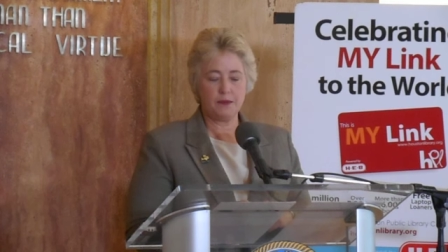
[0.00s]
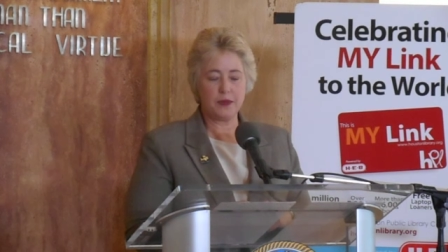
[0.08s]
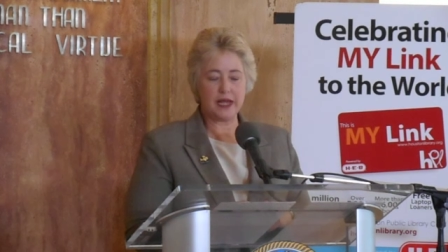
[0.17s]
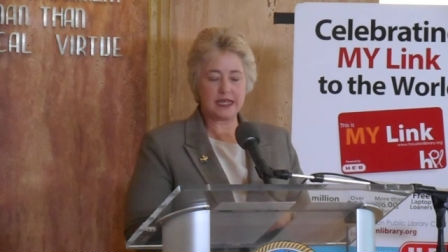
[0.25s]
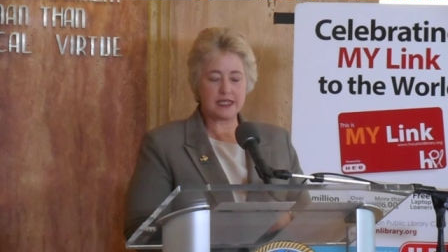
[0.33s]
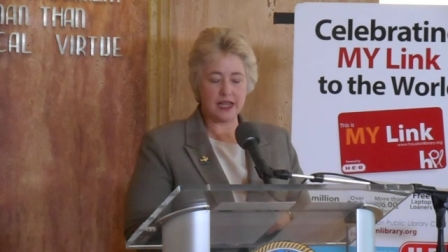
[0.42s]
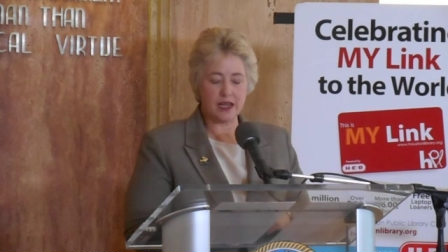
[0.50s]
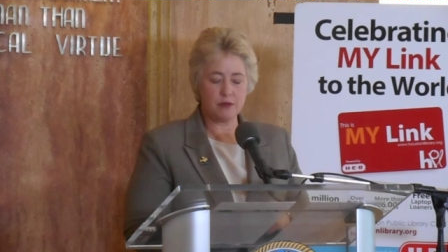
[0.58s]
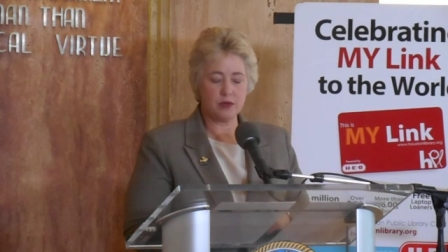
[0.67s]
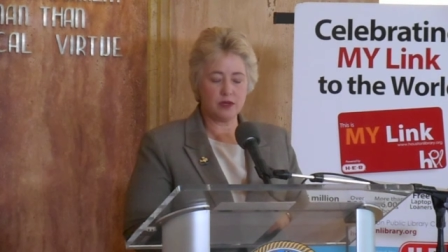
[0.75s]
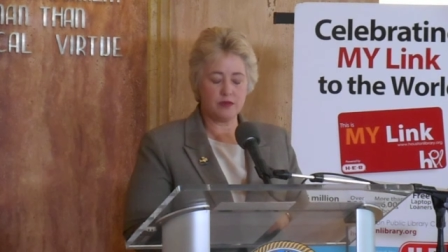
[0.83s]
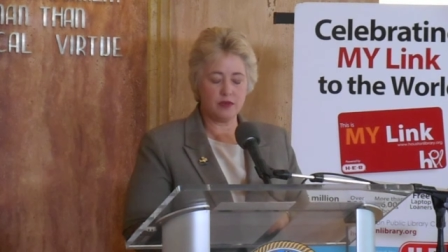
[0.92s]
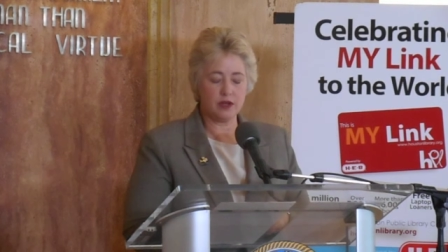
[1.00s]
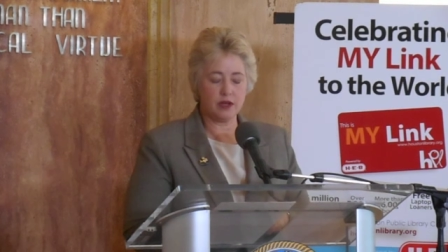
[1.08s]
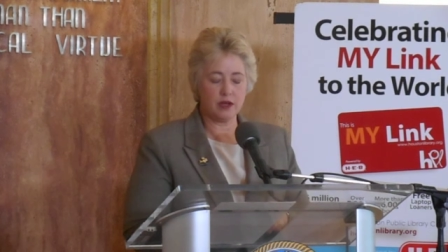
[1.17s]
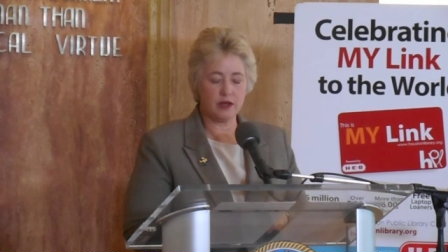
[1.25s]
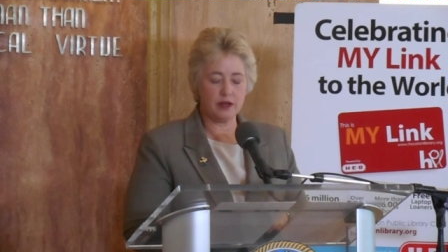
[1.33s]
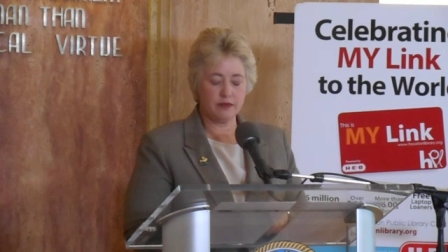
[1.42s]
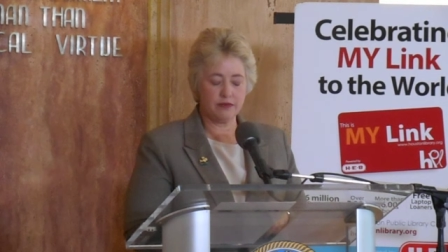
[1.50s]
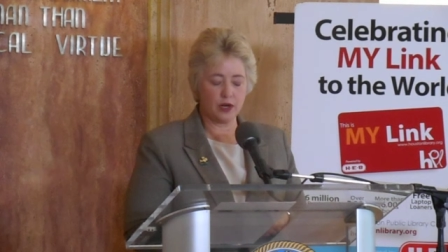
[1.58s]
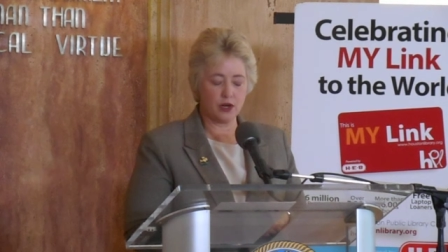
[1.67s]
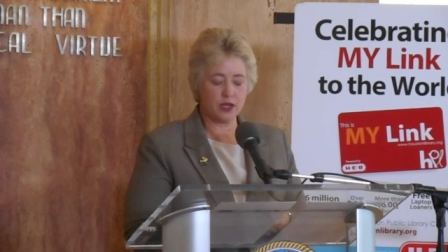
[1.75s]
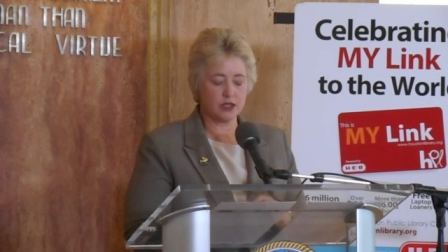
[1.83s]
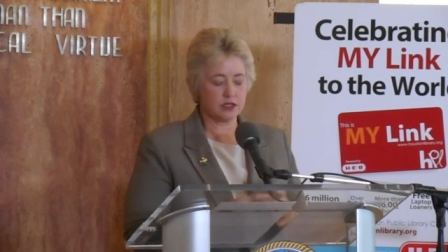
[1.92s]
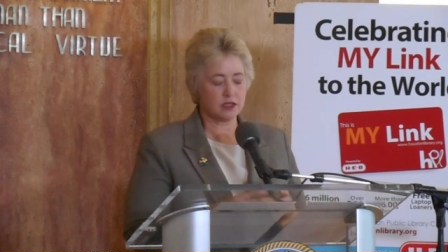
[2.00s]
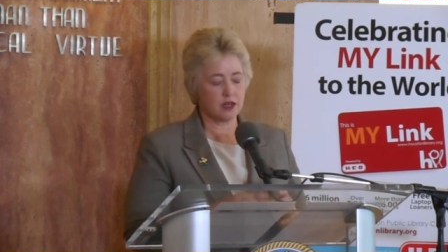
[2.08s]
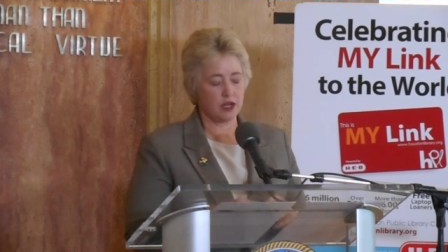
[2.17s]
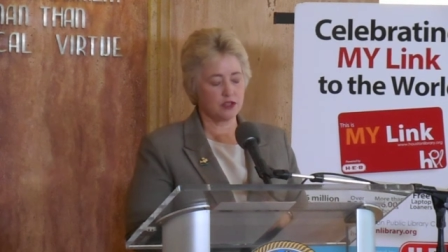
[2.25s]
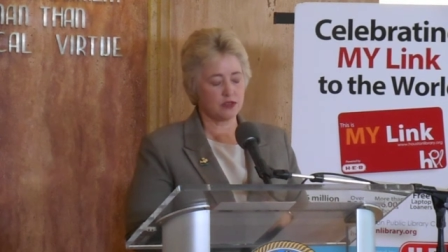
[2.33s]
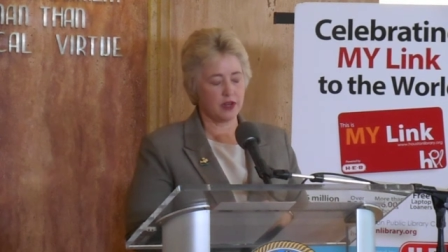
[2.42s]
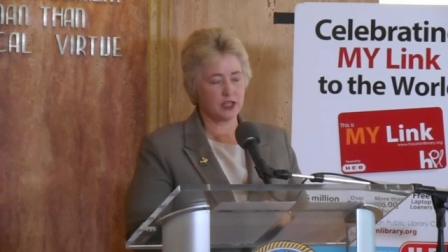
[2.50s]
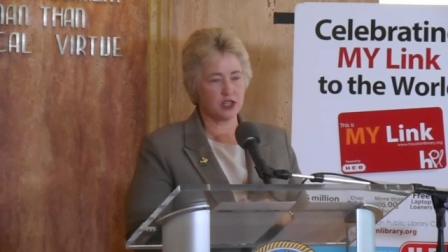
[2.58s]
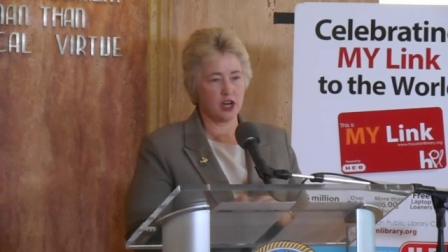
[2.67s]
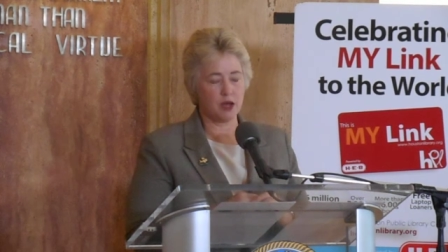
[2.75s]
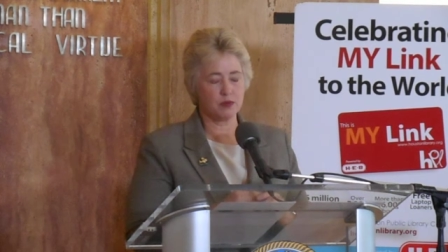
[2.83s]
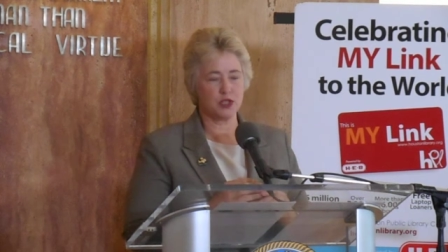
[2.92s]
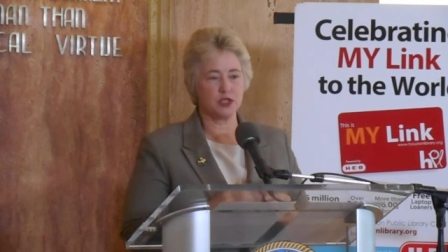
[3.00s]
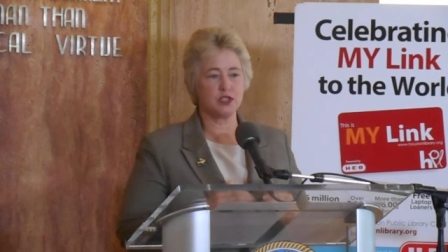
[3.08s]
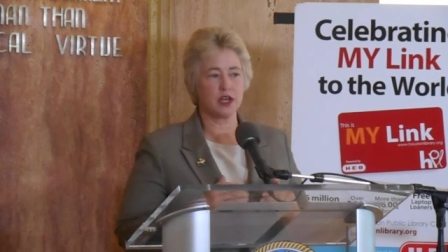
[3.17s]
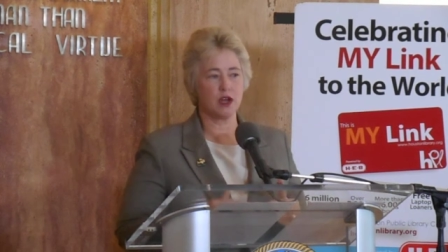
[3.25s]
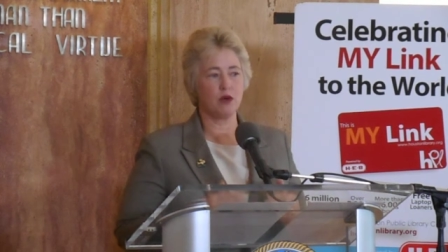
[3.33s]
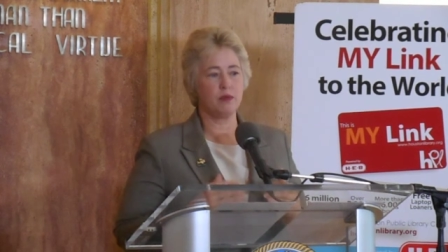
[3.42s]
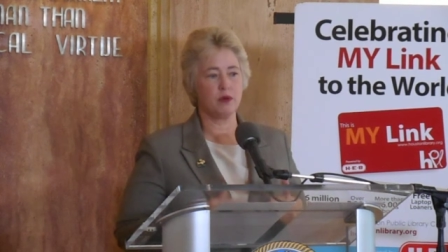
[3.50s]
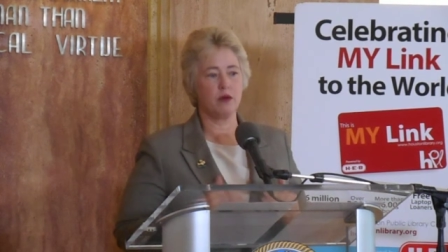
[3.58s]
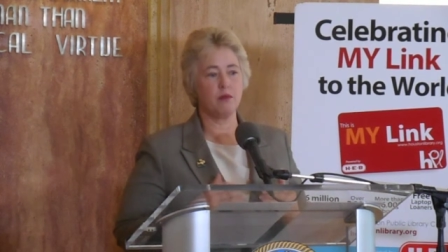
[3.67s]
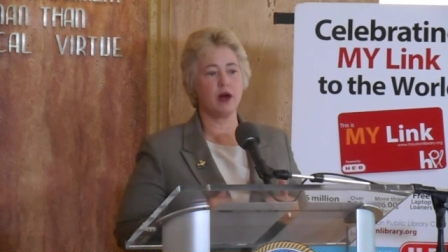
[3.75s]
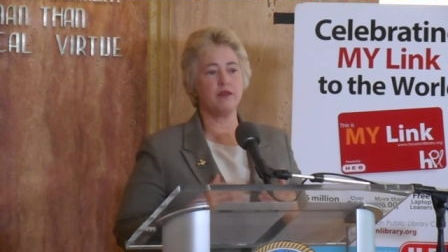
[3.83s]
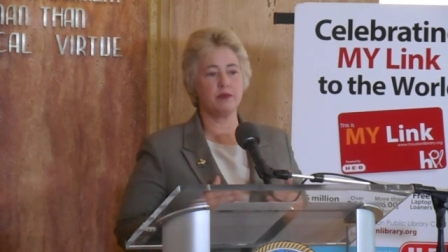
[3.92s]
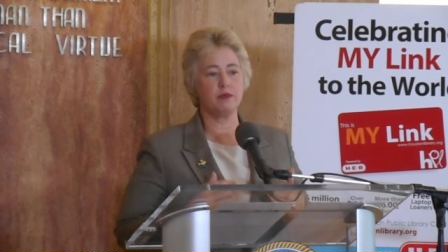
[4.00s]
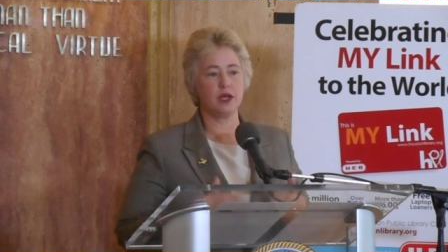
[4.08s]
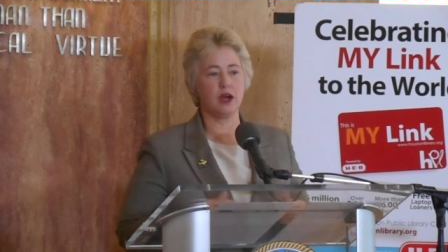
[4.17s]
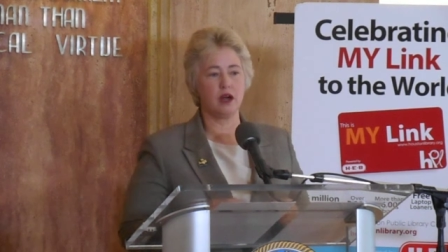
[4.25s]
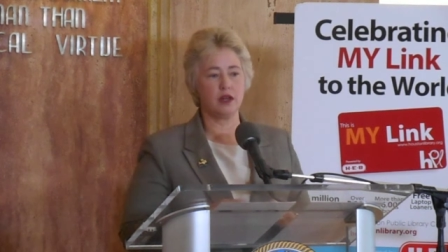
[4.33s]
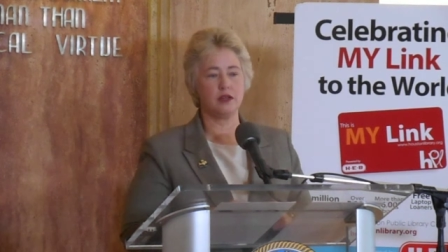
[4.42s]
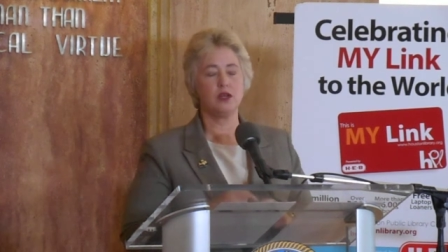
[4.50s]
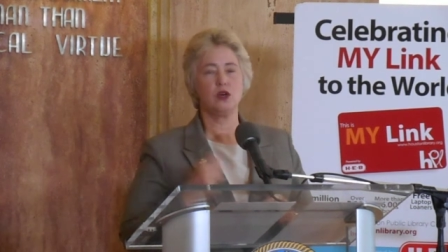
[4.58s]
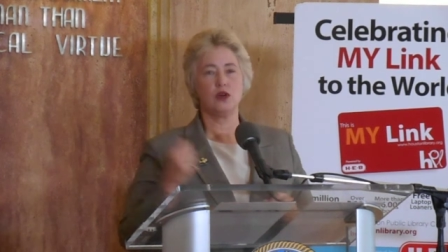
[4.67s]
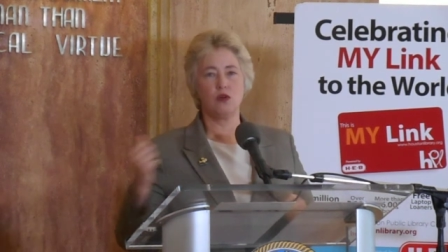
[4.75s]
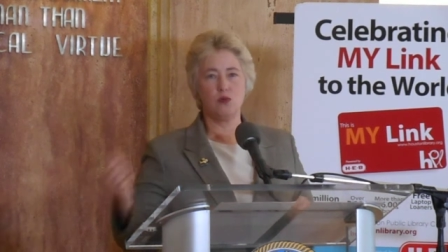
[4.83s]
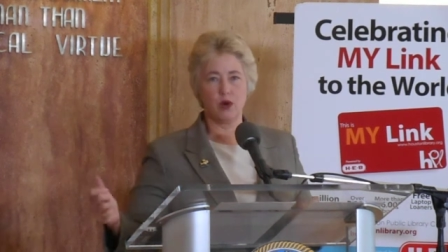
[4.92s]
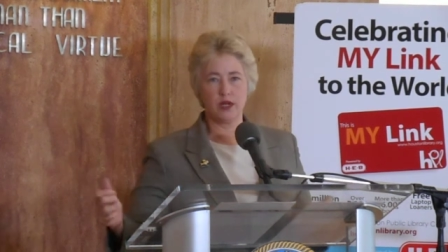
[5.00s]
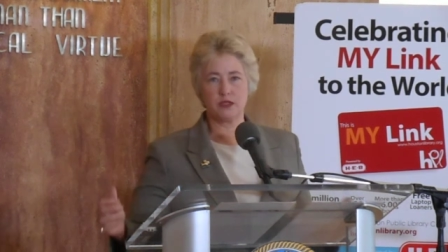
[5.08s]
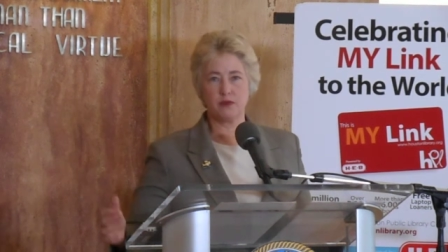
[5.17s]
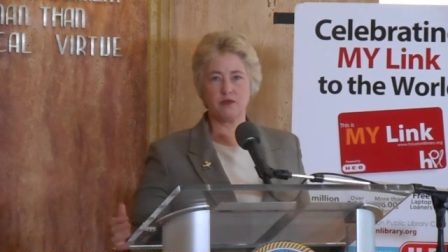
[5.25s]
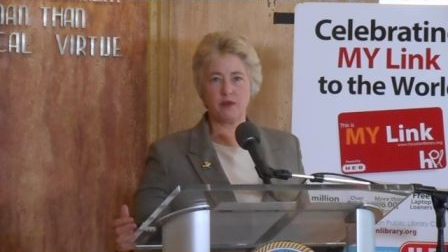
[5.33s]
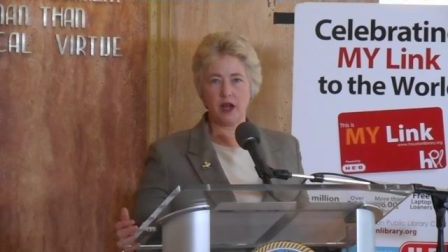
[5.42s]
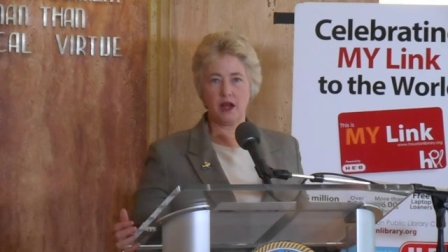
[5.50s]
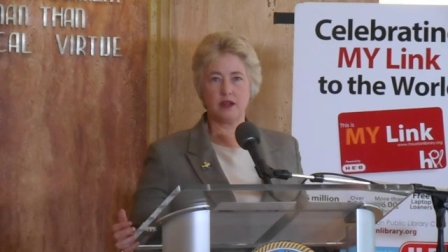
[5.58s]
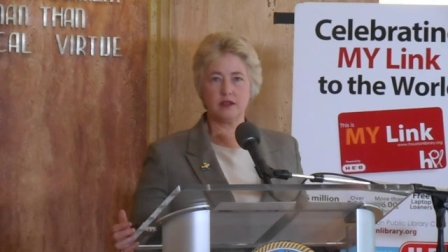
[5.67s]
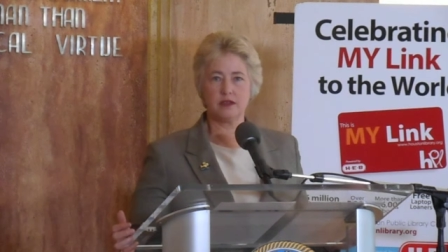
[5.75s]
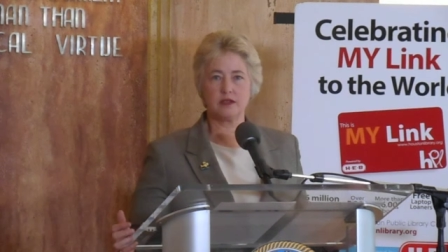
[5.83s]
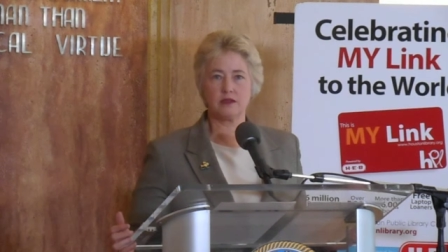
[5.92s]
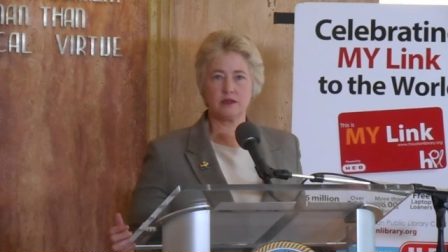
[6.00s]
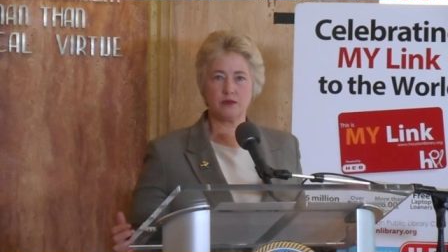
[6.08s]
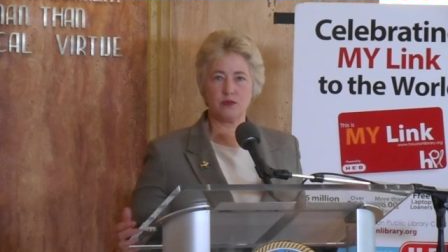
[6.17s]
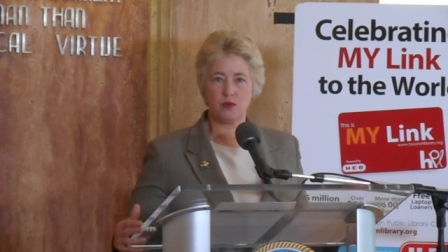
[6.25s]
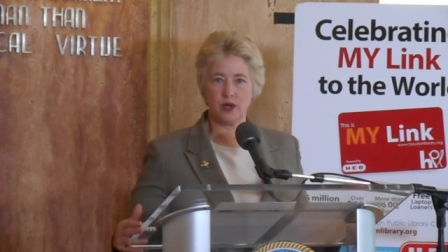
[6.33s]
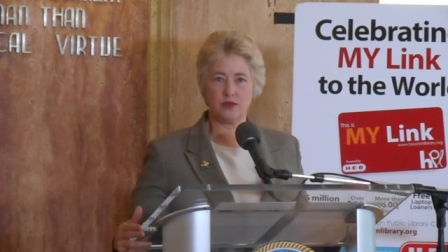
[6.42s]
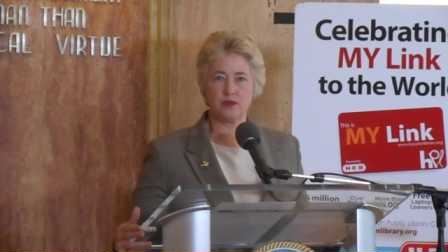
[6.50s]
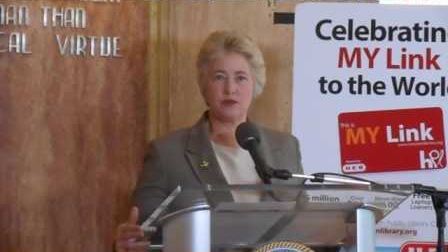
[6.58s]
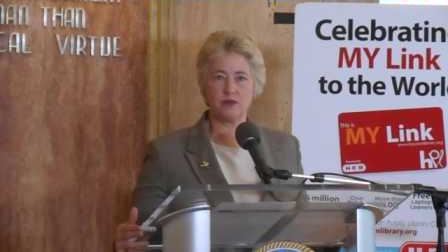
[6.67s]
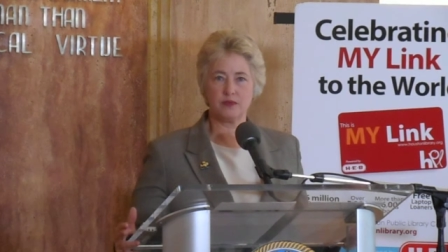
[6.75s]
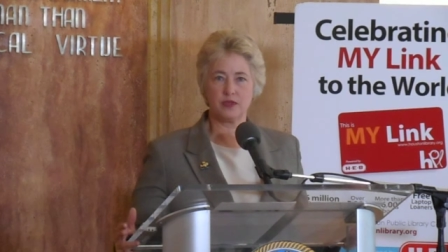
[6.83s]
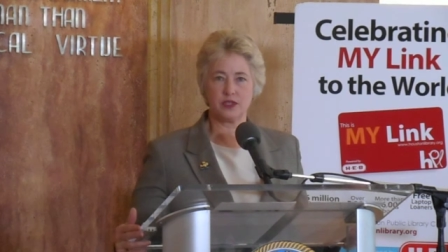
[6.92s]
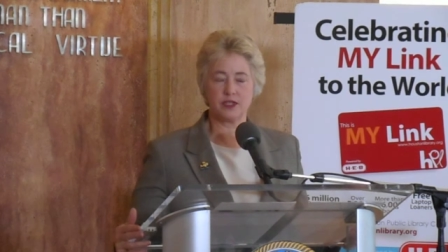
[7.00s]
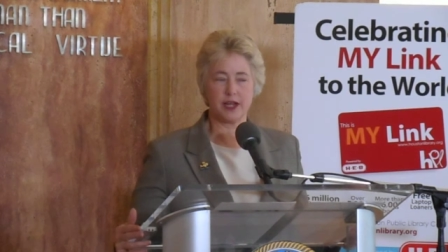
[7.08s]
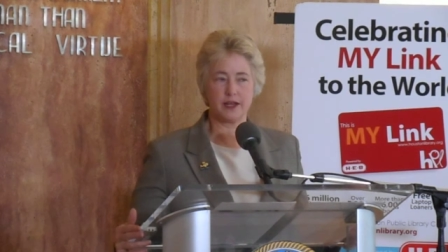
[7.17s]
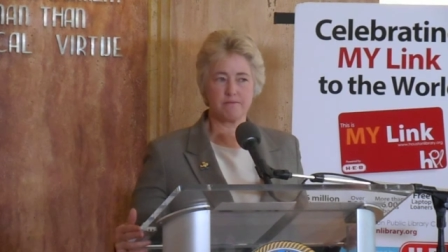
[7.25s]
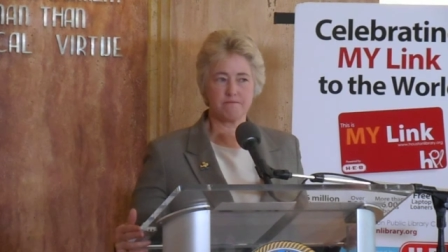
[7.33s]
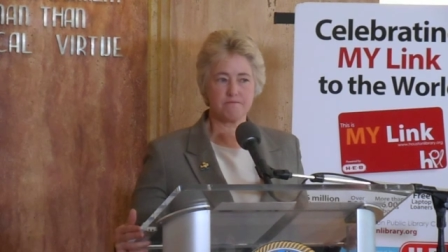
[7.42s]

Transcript: examine various conservation options that go above and beyond what has been filed with the state.